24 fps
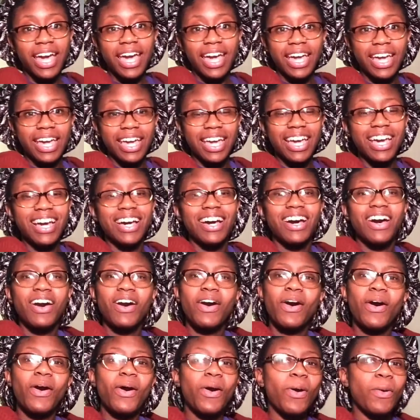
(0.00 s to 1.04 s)
a
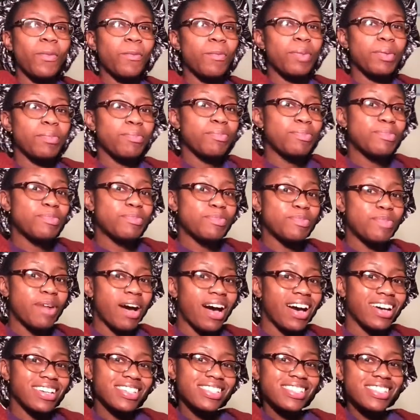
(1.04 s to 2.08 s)
open
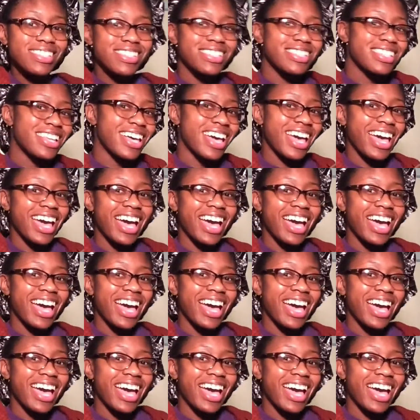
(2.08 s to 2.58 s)
box.